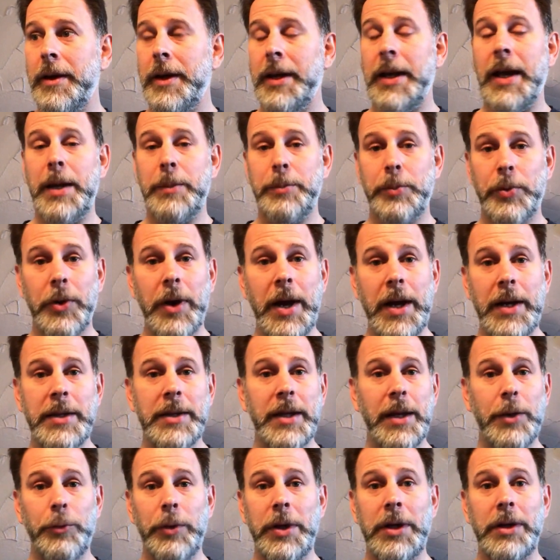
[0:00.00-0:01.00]
And I pray
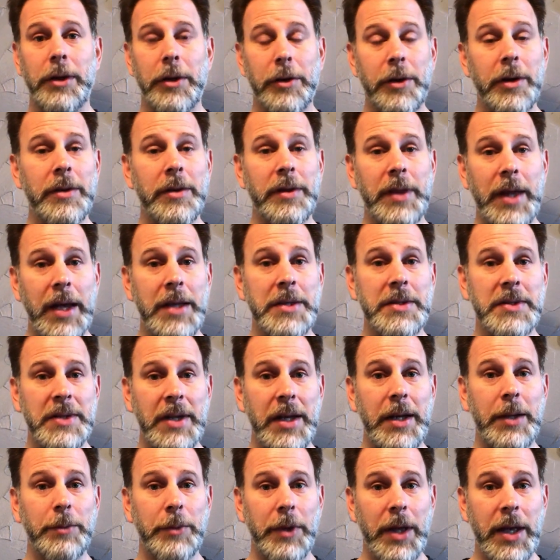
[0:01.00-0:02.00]
that we learn that
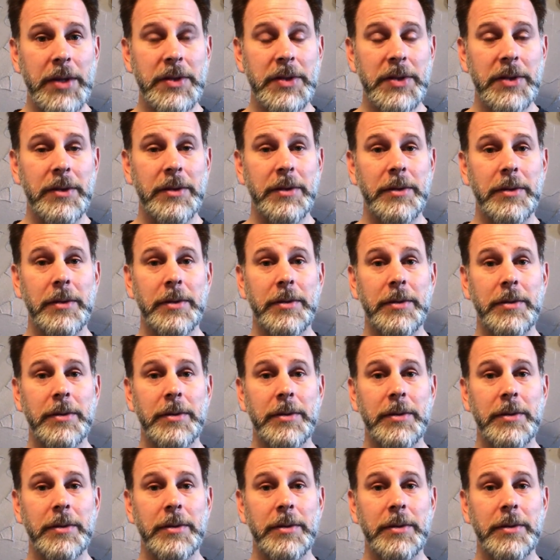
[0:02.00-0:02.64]
same lesson.